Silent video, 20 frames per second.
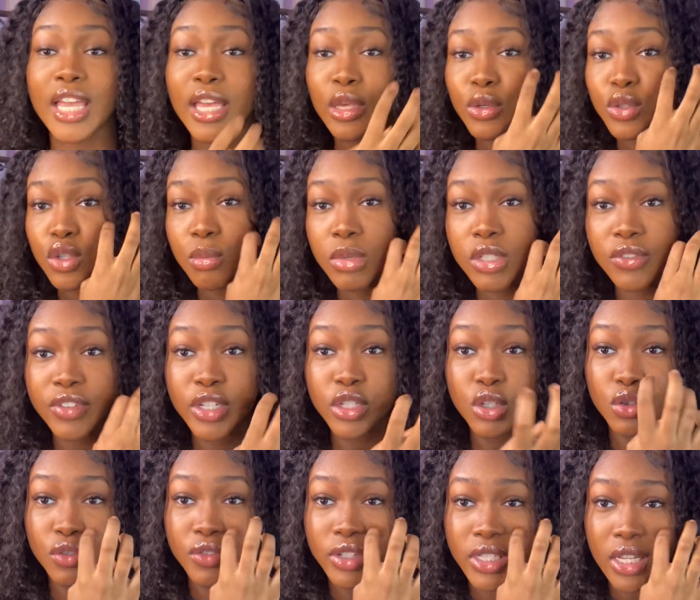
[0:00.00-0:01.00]
you so much,
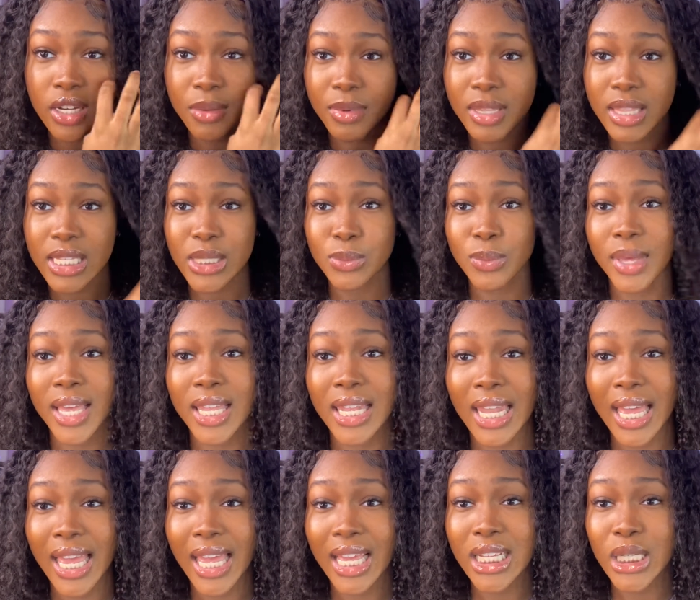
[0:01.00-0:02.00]
VSHOW, for sending me this wig.
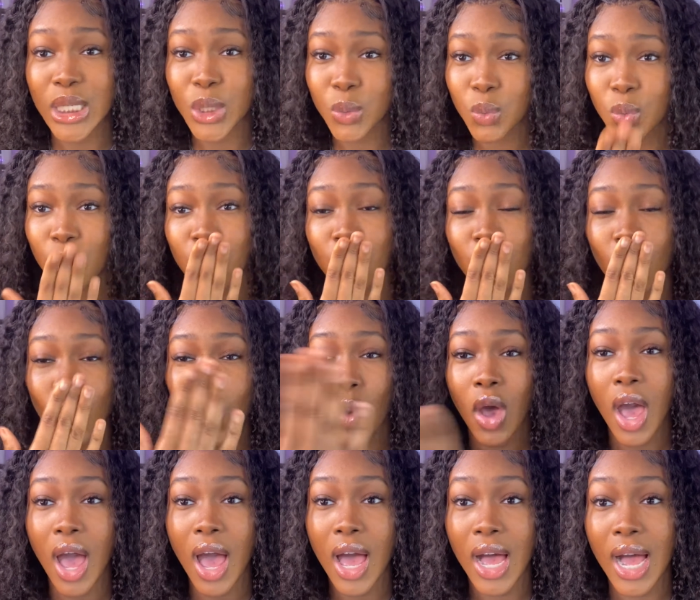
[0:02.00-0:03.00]
Like,
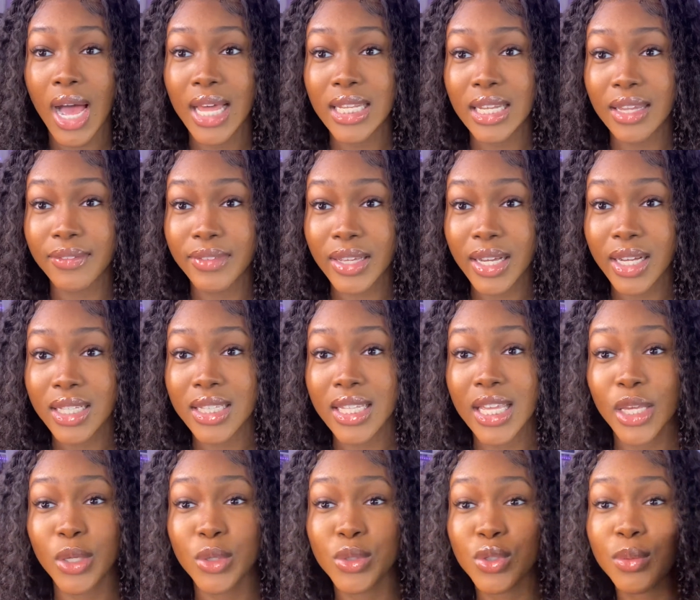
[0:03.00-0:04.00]
I love y'all.
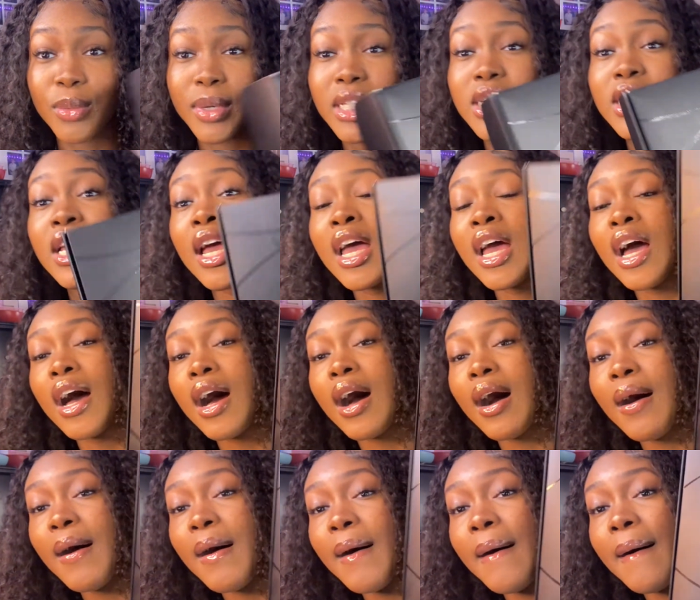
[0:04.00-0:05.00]
Thank you so much.
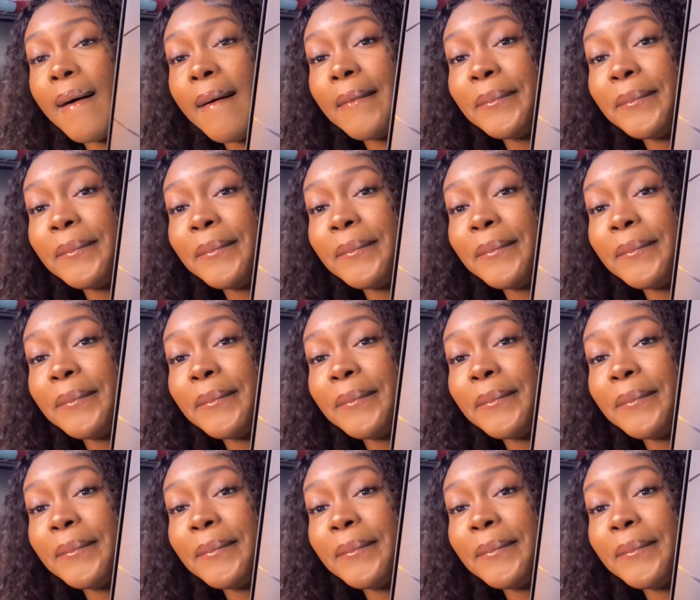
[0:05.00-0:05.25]
Yeah,